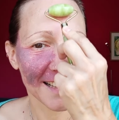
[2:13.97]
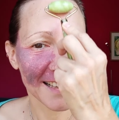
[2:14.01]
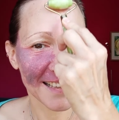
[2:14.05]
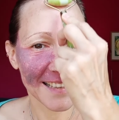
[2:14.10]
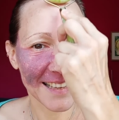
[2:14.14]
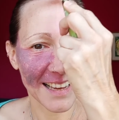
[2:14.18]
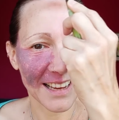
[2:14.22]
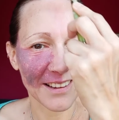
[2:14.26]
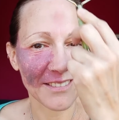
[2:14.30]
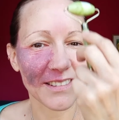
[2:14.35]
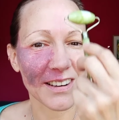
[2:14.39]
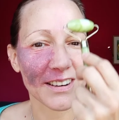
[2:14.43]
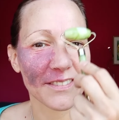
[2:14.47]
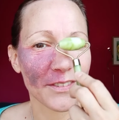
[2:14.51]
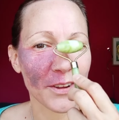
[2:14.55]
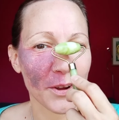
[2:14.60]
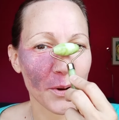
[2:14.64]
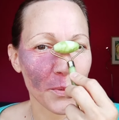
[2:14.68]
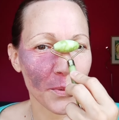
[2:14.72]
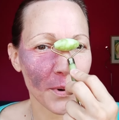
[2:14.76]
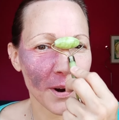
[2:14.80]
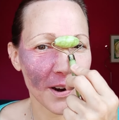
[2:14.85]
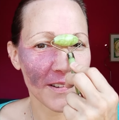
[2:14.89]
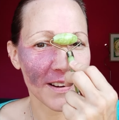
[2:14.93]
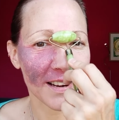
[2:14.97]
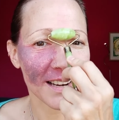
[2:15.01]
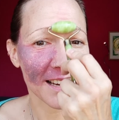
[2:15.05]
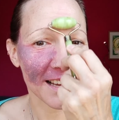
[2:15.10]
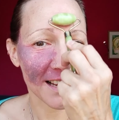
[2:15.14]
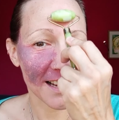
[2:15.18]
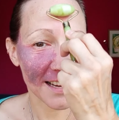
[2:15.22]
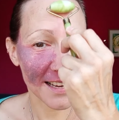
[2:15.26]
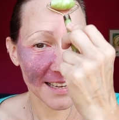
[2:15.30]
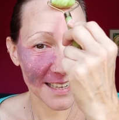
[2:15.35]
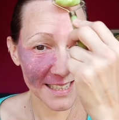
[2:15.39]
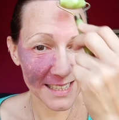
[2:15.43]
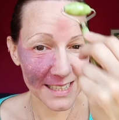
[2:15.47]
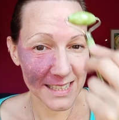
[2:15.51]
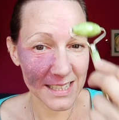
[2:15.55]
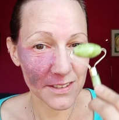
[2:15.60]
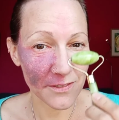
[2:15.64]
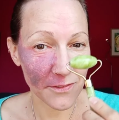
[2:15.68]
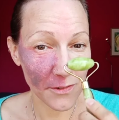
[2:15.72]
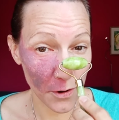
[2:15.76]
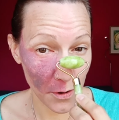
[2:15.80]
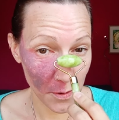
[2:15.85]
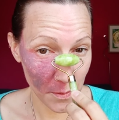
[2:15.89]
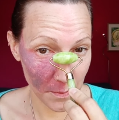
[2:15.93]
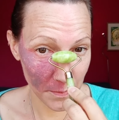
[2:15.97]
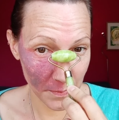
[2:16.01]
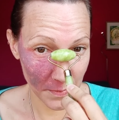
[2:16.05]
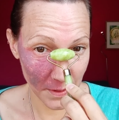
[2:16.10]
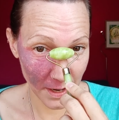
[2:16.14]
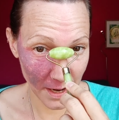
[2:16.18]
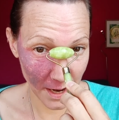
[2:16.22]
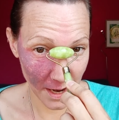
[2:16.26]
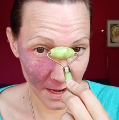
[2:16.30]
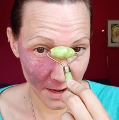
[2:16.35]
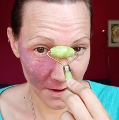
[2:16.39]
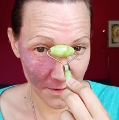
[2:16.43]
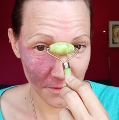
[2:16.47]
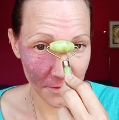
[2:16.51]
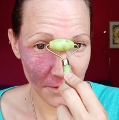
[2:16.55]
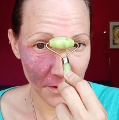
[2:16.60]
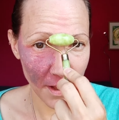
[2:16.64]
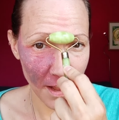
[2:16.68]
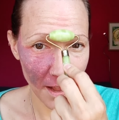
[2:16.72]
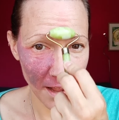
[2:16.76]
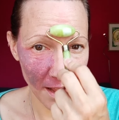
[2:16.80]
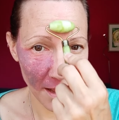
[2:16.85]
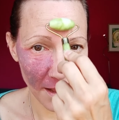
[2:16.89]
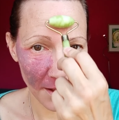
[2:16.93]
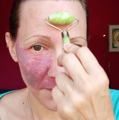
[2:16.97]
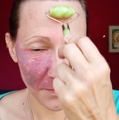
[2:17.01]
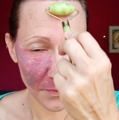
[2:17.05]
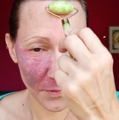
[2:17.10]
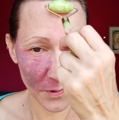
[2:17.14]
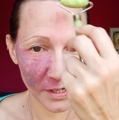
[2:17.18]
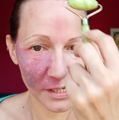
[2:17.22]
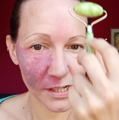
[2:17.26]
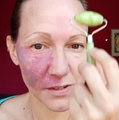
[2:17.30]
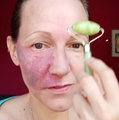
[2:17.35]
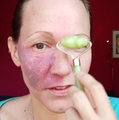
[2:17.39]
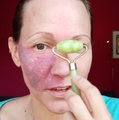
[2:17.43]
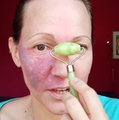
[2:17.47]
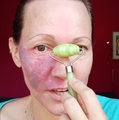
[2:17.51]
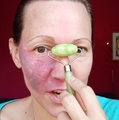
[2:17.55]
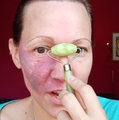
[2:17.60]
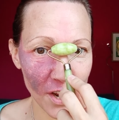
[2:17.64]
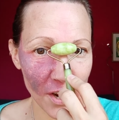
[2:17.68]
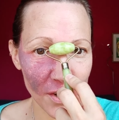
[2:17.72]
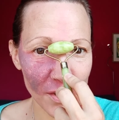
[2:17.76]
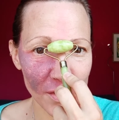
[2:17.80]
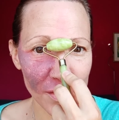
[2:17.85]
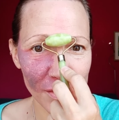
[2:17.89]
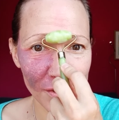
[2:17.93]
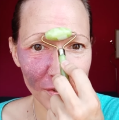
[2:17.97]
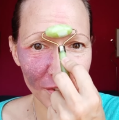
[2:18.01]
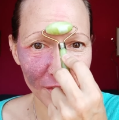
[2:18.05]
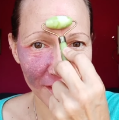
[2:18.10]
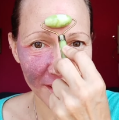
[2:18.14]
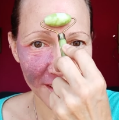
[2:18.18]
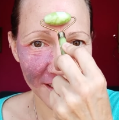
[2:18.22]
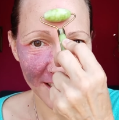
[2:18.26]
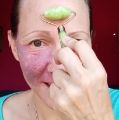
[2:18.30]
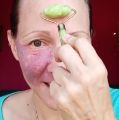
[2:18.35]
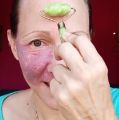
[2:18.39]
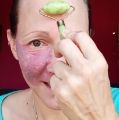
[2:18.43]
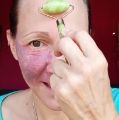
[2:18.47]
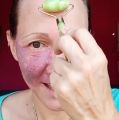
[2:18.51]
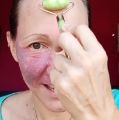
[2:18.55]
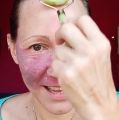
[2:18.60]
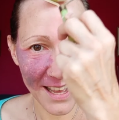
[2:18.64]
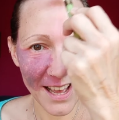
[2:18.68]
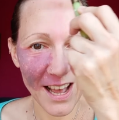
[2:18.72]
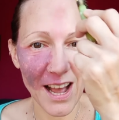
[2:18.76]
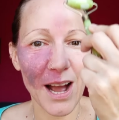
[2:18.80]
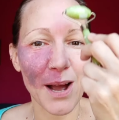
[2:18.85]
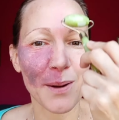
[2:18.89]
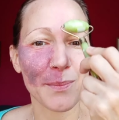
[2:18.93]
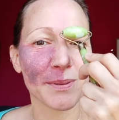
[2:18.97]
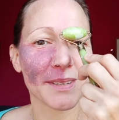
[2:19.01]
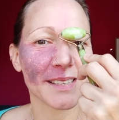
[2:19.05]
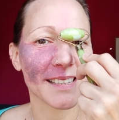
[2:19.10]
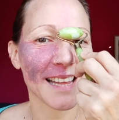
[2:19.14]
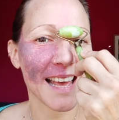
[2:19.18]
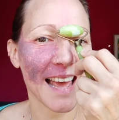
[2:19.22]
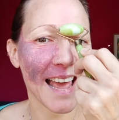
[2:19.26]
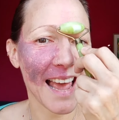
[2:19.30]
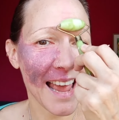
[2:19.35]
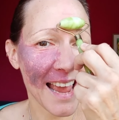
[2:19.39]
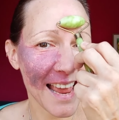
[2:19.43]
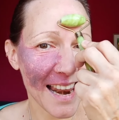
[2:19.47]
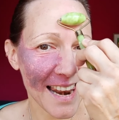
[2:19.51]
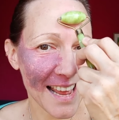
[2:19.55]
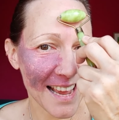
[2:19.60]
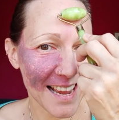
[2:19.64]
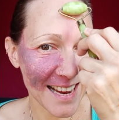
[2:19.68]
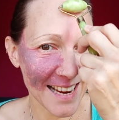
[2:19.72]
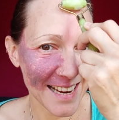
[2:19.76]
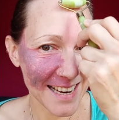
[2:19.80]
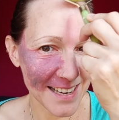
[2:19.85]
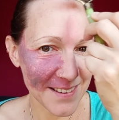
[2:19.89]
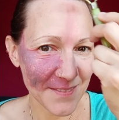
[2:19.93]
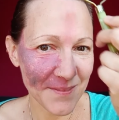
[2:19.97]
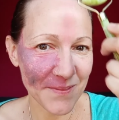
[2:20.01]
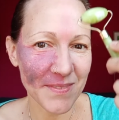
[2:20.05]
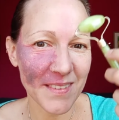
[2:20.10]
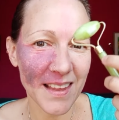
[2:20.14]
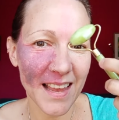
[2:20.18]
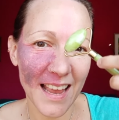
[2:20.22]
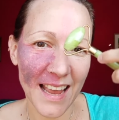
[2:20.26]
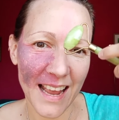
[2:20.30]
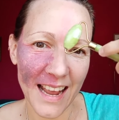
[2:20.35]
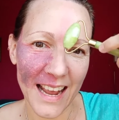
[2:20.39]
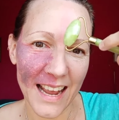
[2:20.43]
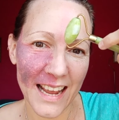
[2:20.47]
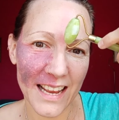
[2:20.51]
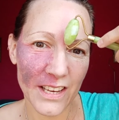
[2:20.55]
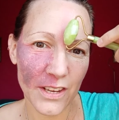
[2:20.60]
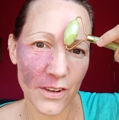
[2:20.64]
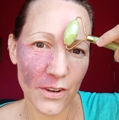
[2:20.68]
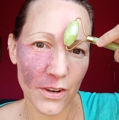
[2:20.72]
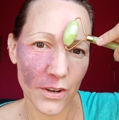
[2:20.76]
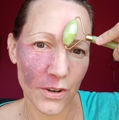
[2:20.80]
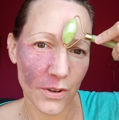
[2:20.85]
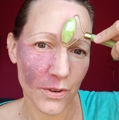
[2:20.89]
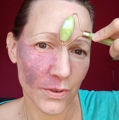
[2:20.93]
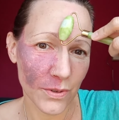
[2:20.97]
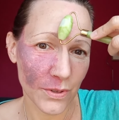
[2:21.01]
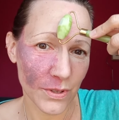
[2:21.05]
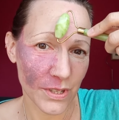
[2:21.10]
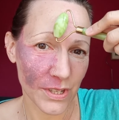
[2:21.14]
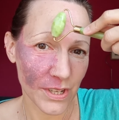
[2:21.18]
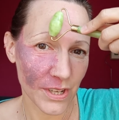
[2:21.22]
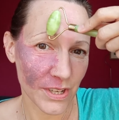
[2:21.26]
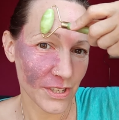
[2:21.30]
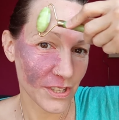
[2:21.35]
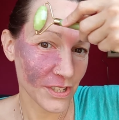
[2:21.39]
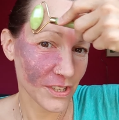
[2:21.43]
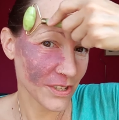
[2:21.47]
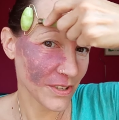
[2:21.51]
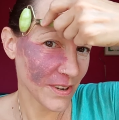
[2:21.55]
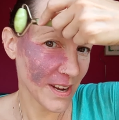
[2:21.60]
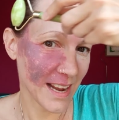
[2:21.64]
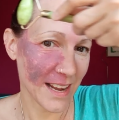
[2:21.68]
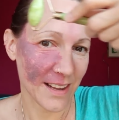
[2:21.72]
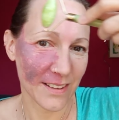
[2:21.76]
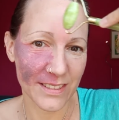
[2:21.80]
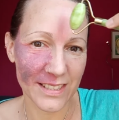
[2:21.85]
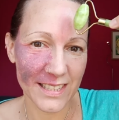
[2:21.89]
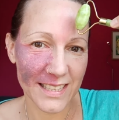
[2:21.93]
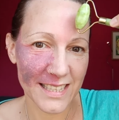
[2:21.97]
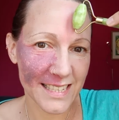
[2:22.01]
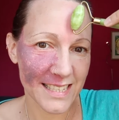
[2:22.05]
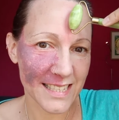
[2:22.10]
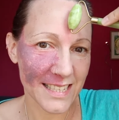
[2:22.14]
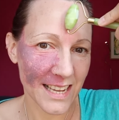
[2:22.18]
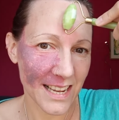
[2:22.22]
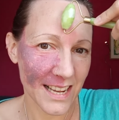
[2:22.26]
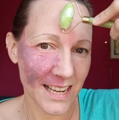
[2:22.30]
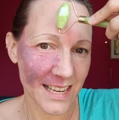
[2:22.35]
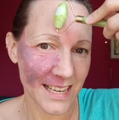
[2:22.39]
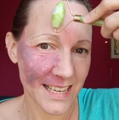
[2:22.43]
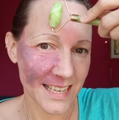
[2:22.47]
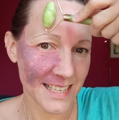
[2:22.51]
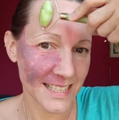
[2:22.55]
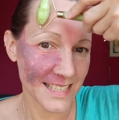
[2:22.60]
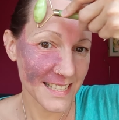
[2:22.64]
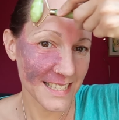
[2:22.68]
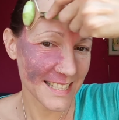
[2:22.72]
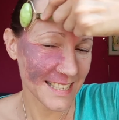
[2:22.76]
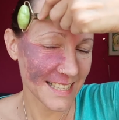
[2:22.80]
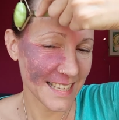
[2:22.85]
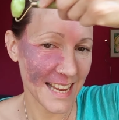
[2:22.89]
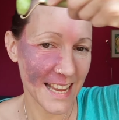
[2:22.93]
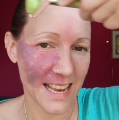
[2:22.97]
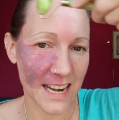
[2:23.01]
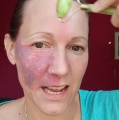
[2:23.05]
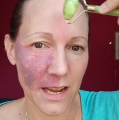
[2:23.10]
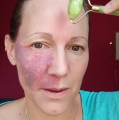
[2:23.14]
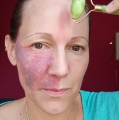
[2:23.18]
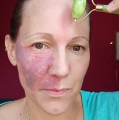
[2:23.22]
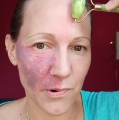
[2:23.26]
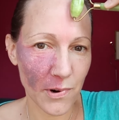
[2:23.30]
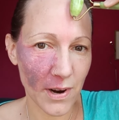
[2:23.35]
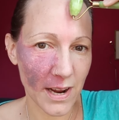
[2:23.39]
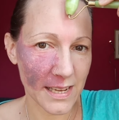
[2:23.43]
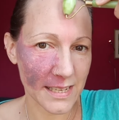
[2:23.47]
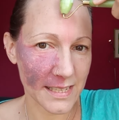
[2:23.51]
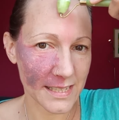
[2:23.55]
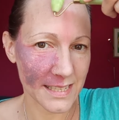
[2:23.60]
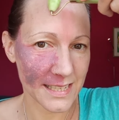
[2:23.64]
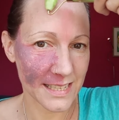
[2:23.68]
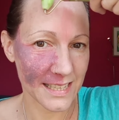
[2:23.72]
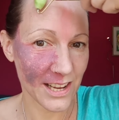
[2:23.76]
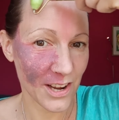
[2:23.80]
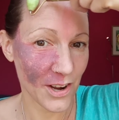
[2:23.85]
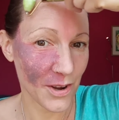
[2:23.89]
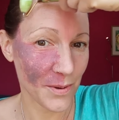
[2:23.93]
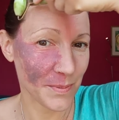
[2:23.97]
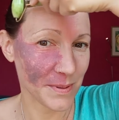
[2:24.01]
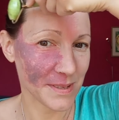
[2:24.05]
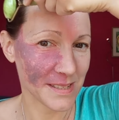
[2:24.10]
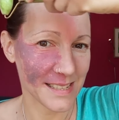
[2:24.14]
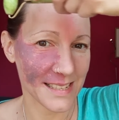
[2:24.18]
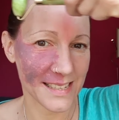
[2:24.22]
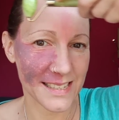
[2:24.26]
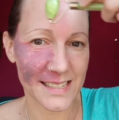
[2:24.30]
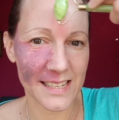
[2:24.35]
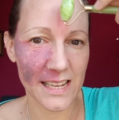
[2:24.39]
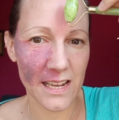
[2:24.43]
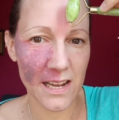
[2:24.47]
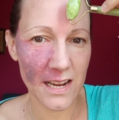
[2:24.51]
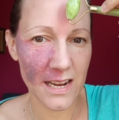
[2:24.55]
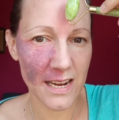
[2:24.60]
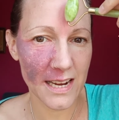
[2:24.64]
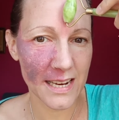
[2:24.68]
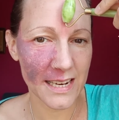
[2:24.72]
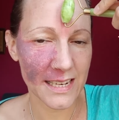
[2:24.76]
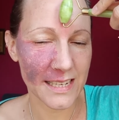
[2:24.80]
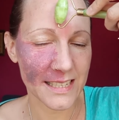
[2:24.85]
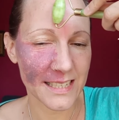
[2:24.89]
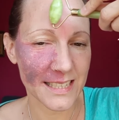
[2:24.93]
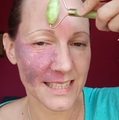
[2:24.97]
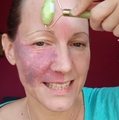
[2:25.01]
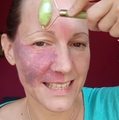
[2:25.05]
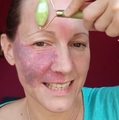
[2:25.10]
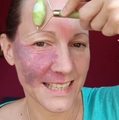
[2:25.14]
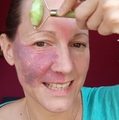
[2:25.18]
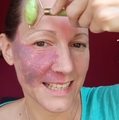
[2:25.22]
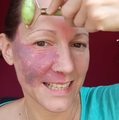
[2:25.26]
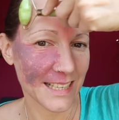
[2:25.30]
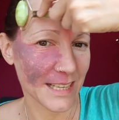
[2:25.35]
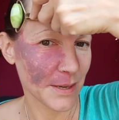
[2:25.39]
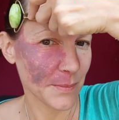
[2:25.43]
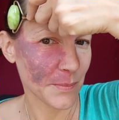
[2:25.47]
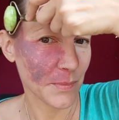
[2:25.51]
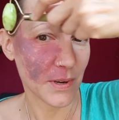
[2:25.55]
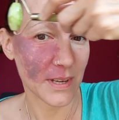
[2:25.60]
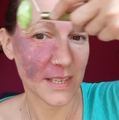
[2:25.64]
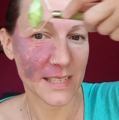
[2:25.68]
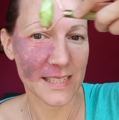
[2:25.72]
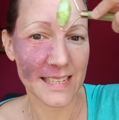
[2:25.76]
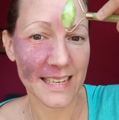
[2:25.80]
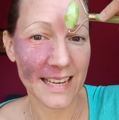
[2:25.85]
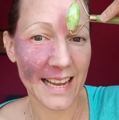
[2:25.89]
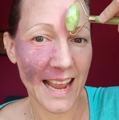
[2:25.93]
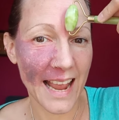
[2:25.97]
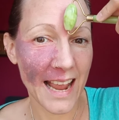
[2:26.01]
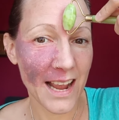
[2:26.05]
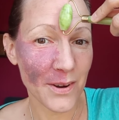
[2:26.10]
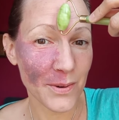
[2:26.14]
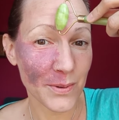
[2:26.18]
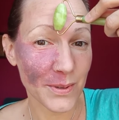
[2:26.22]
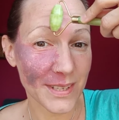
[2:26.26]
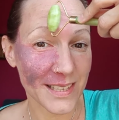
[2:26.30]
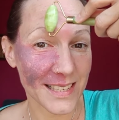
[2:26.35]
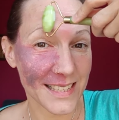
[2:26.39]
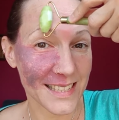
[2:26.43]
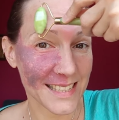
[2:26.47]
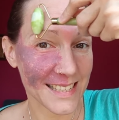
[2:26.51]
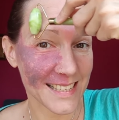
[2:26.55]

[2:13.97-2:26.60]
getting rid of your worry lines from the kind of bridge of the nose up to the hairline. And you can also do out to the sides. Again, I press to the opposite side, pressing out.